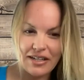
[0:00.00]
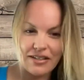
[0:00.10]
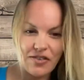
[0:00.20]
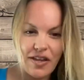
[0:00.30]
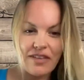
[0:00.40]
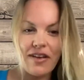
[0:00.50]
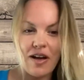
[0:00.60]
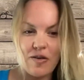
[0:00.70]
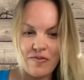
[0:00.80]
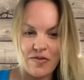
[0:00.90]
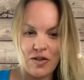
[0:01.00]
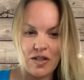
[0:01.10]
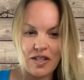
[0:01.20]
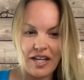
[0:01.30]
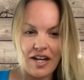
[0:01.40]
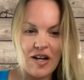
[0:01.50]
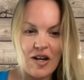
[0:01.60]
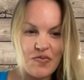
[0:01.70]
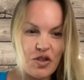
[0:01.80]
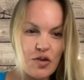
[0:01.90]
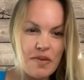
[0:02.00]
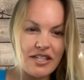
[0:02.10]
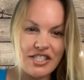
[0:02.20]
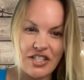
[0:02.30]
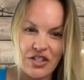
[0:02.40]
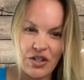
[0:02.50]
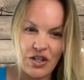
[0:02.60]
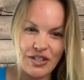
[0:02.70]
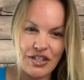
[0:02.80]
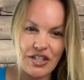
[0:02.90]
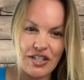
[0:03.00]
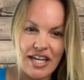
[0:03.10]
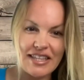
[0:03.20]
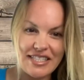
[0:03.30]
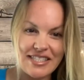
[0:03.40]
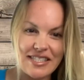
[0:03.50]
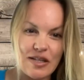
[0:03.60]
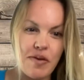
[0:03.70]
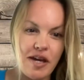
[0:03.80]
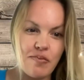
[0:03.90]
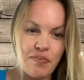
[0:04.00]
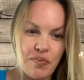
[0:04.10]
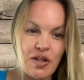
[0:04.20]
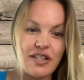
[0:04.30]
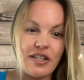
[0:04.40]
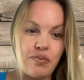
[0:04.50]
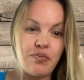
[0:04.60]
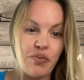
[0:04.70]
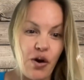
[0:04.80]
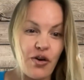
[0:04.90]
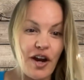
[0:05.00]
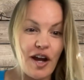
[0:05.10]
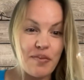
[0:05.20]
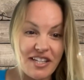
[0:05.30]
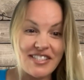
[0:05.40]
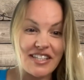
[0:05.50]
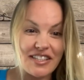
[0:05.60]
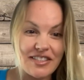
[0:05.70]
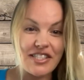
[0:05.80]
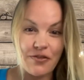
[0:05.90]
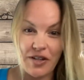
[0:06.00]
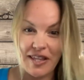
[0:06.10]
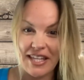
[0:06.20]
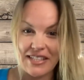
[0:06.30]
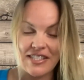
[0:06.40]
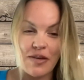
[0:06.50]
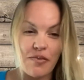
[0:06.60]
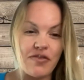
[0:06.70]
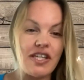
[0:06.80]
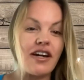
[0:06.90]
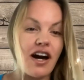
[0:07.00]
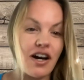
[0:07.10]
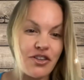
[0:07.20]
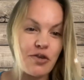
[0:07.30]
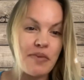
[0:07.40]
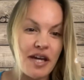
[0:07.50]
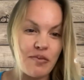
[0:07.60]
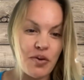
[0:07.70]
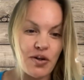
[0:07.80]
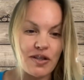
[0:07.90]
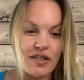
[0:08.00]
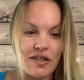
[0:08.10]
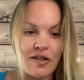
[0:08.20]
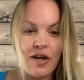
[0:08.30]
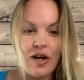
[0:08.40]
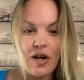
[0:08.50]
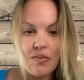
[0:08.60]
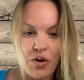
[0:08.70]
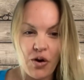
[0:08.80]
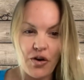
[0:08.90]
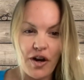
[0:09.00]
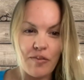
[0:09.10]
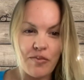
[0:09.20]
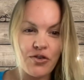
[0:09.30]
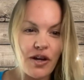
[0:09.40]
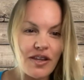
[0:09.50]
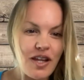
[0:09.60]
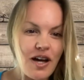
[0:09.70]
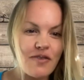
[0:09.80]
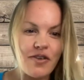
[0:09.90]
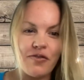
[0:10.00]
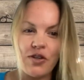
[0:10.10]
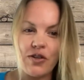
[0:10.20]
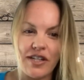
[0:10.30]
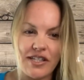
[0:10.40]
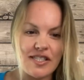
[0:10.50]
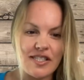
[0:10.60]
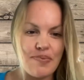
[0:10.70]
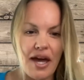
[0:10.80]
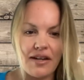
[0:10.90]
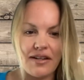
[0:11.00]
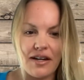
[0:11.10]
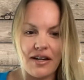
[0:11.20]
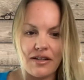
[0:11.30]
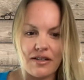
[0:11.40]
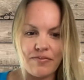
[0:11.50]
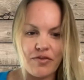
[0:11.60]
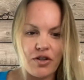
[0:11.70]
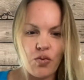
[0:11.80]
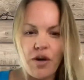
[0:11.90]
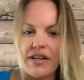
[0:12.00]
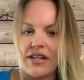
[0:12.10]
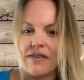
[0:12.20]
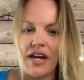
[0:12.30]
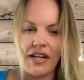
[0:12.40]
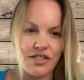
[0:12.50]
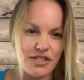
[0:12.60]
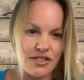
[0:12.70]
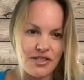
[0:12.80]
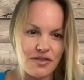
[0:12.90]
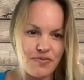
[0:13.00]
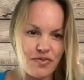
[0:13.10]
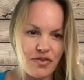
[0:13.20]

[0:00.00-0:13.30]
it. So that's helpful. You mentioned earlier that this is a pay per lead program, and it's a little different than some of the other pay per lead programs. So I'd love if you could expand on, what are the advantages